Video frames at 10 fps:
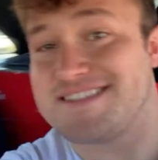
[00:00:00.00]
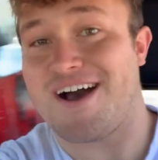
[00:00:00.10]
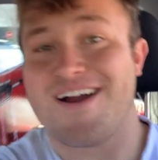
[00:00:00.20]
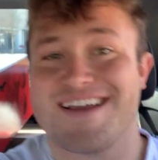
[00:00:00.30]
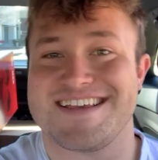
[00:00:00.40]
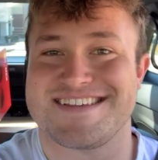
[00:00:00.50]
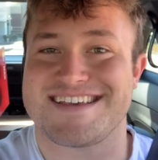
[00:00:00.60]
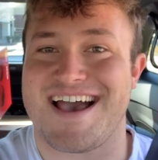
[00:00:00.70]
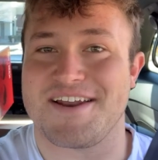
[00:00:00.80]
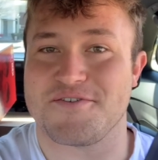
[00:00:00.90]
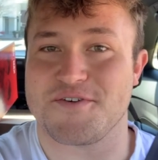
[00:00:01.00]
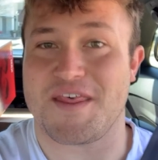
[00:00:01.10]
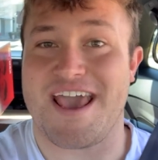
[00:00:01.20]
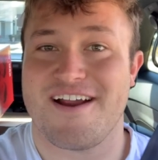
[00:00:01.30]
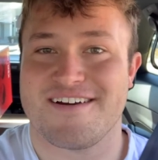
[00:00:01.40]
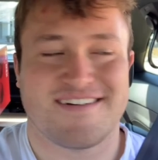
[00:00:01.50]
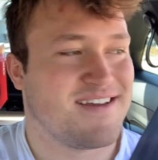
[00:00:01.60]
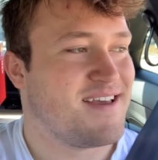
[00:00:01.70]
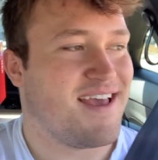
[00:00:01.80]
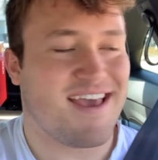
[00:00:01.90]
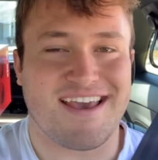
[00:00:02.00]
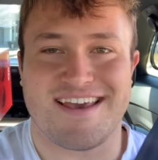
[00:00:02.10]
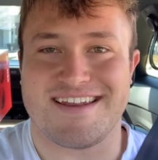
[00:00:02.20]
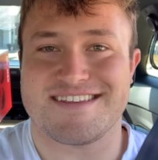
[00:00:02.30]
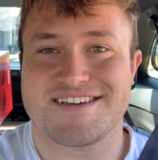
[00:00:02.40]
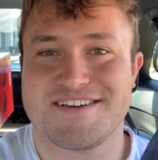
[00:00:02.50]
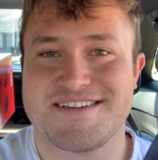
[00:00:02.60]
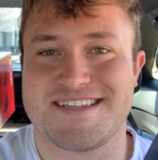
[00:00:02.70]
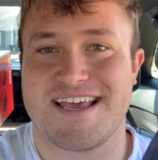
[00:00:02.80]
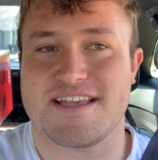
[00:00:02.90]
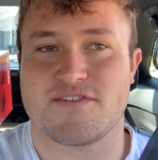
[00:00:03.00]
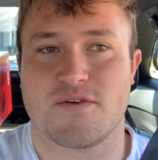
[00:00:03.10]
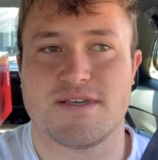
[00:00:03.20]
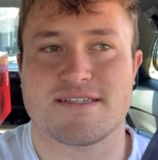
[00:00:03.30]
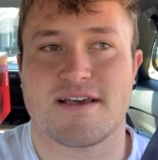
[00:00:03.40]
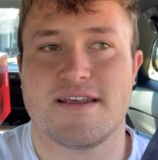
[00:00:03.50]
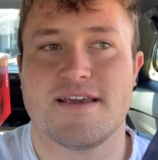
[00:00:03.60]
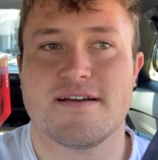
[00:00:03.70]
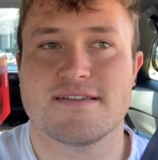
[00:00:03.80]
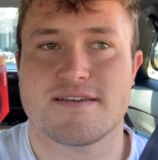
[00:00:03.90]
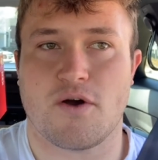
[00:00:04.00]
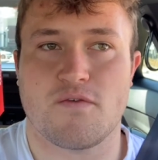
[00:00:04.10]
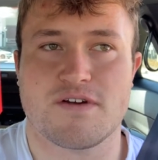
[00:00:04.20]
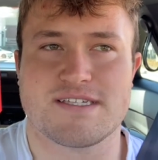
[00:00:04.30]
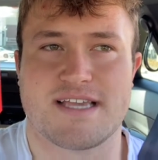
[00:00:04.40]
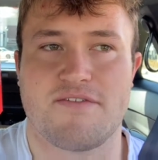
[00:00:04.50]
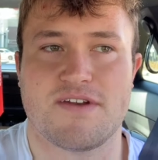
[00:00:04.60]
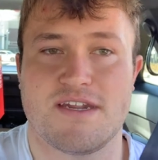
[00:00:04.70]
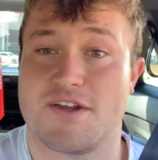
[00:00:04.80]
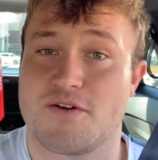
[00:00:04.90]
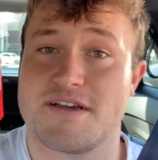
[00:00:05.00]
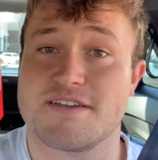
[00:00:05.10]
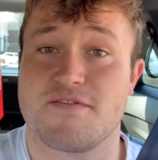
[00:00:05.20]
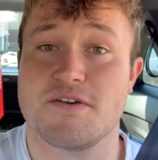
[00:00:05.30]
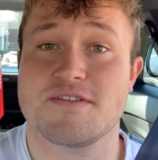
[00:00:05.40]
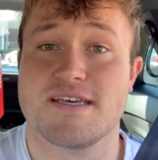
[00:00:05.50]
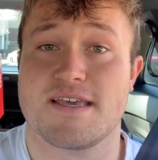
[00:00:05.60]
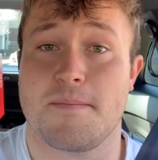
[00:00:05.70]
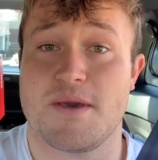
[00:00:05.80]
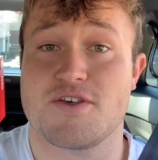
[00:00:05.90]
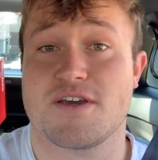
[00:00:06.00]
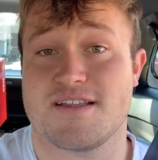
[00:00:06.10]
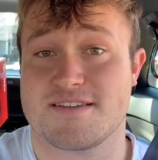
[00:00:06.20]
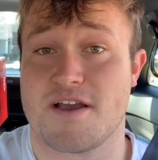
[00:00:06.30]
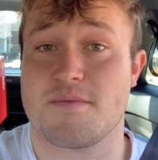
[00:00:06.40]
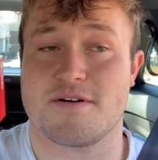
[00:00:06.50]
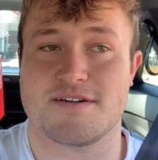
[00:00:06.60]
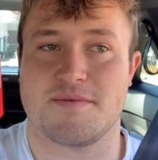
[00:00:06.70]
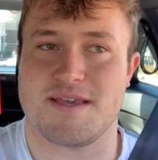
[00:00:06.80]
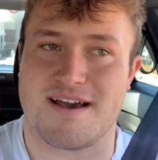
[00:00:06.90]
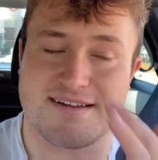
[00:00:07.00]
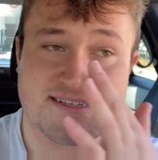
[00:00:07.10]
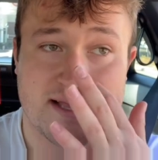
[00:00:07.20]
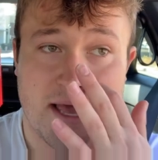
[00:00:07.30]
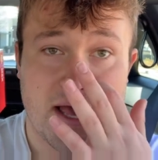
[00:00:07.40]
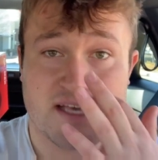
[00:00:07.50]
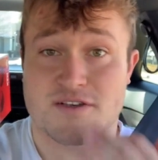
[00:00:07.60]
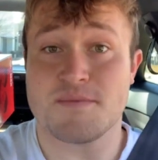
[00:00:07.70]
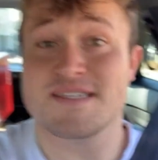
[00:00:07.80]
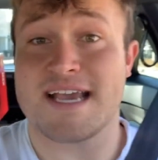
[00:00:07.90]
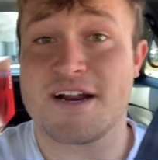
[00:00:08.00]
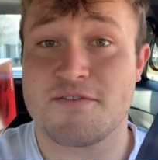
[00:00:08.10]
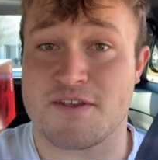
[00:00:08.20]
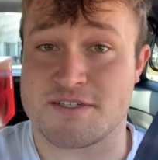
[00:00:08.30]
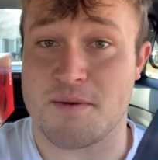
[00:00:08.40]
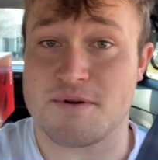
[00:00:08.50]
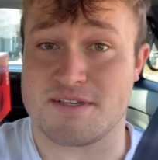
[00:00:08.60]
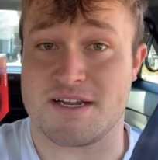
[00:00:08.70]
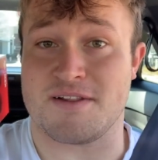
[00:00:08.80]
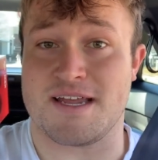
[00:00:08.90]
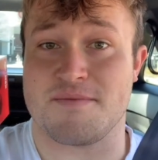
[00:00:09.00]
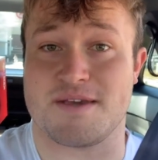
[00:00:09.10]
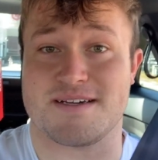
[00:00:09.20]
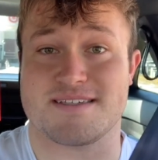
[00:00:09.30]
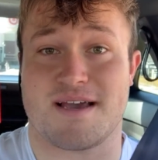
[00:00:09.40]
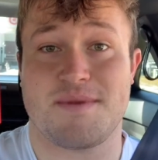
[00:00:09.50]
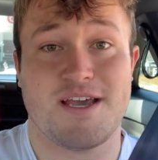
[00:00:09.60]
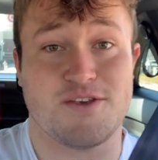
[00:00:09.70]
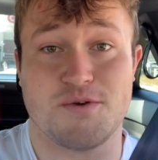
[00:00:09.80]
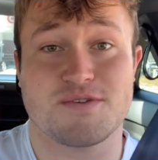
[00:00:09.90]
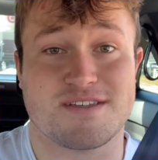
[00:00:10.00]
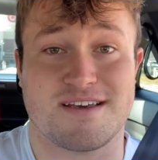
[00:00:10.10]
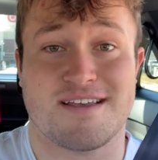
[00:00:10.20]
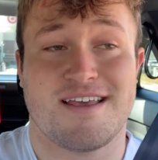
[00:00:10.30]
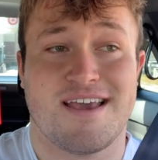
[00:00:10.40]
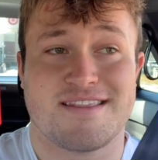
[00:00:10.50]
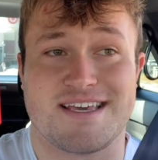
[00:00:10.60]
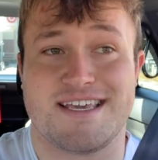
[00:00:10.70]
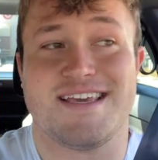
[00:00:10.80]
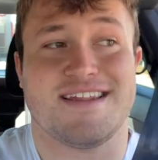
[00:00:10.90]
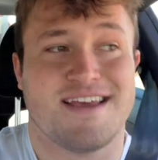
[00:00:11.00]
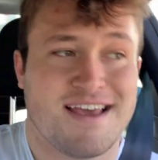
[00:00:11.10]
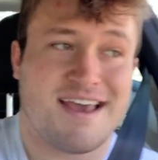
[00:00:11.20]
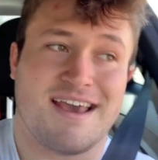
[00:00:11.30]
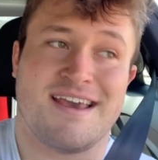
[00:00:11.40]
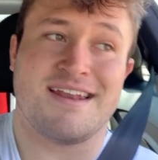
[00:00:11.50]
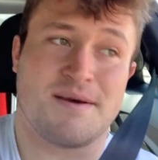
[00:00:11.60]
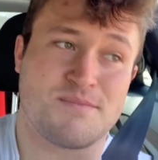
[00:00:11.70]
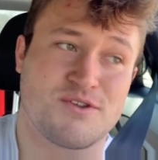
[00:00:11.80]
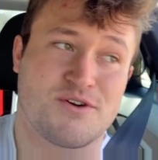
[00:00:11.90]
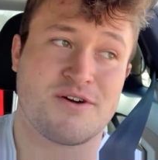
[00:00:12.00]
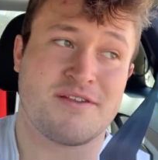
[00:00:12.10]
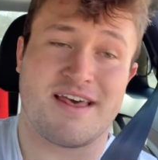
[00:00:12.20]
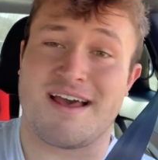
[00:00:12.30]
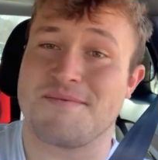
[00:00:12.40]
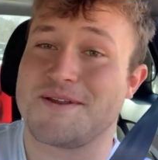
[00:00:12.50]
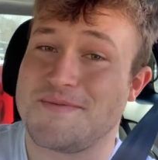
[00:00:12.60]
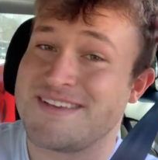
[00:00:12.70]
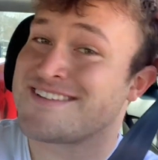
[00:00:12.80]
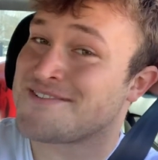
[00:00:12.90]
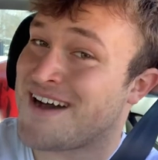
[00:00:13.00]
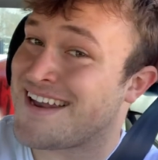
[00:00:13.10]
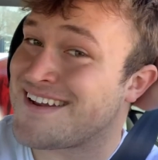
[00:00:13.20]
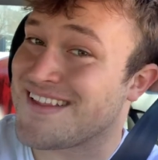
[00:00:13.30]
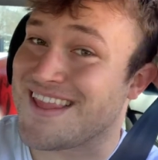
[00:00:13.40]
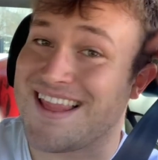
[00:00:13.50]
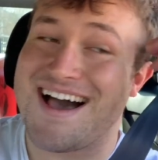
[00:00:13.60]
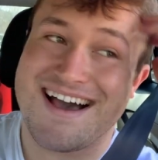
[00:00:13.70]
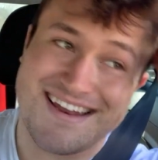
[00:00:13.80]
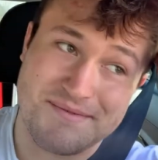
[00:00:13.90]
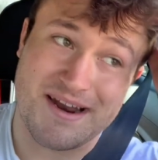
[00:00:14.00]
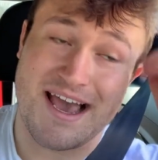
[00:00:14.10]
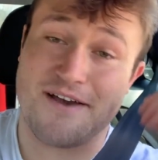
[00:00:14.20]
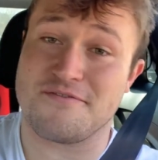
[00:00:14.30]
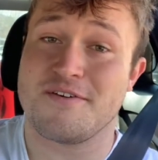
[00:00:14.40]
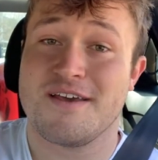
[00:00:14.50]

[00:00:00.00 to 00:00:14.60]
Target sign over there. And it's a good day. It's really sunny here. It's over 70 degrees. It feels like Michigan summer, to be honest. So I'm scared of the summers in Atlanta because I'm not used to the heat. And I'm sure that I'm going to be sweating a lot, and I'm going to have